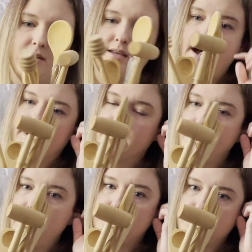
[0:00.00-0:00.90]
Yeah, I could
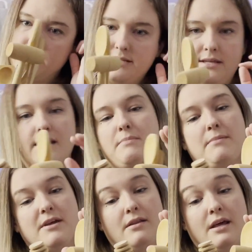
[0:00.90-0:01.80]
imagine this like
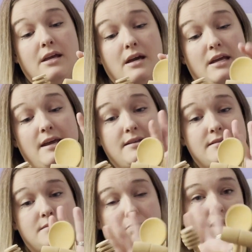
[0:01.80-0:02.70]
maybe in like a
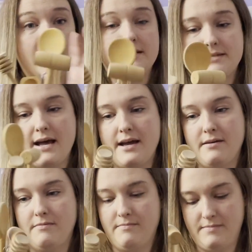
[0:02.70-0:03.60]
kid's play
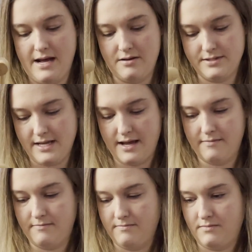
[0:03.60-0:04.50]
set, house
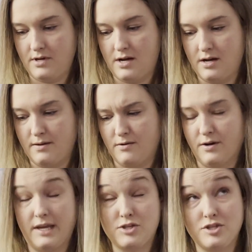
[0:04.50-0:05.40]
set, or a
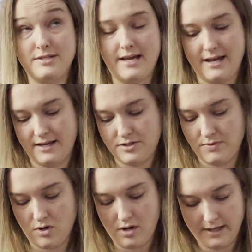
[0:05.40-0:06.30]
kitchen set, I guess you
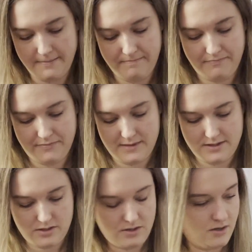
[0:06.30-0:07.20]
would call it.
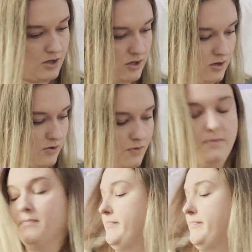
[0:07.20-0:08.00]
It's cute.